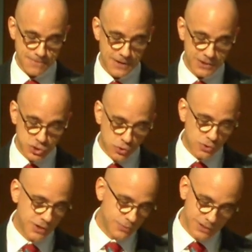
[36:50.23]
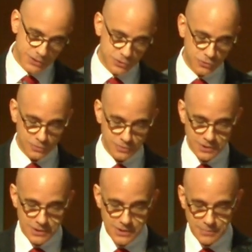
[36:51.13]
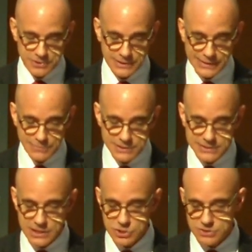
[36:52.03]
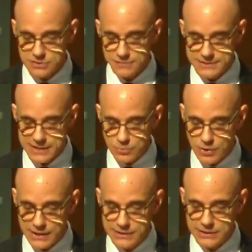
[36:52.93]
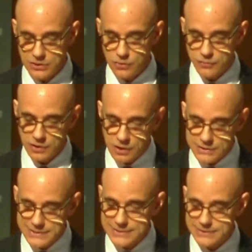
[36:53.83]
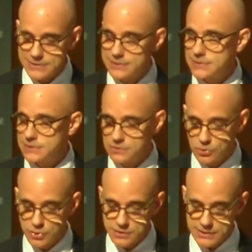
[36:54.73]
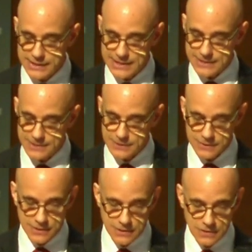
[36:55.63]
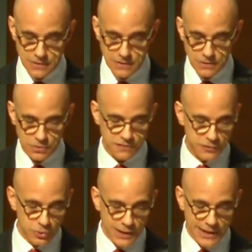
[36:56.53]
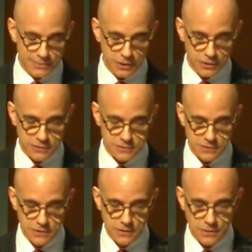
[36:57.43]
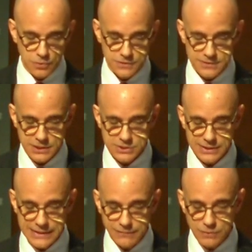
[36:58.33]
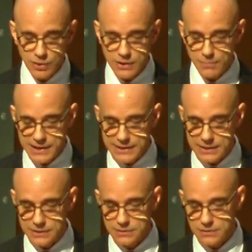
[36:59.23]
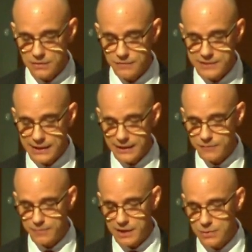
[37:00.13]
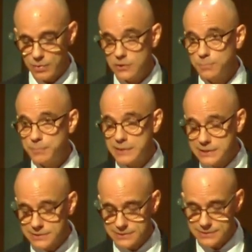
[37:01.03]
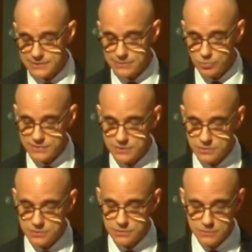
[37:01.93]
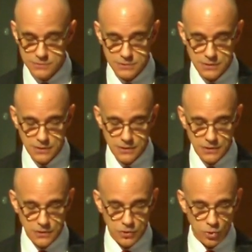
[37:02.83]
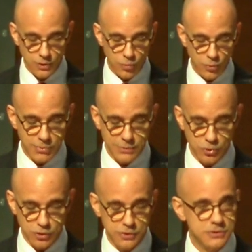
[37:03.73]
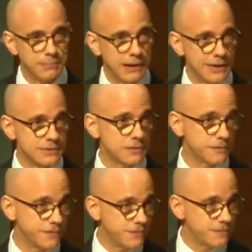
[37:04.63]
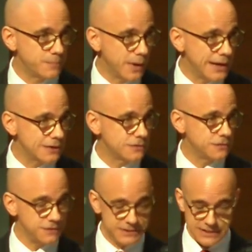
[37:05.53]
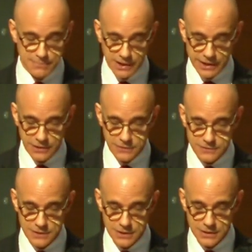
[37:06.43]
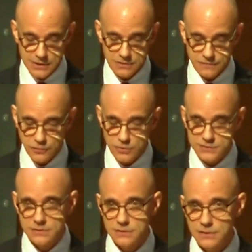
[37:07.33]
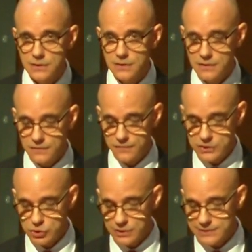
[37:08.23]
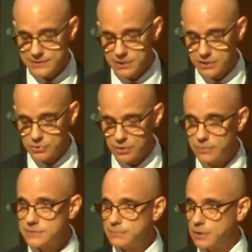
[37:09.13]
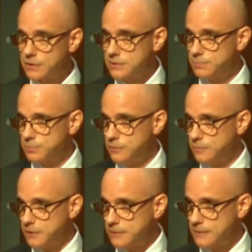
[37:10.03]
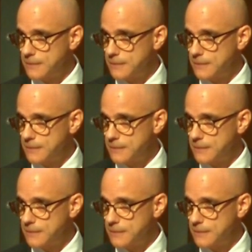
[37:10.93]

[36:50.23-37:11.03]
I joke, I really do, but the limitations of dead reckoning over long distances in northern Canada with few landmarks were such that even when Omega, a VLF band radio beacon system, was introduced, knowing we were to plus or minus 15 miles in the frozen, featureless tundra was a marked improvement.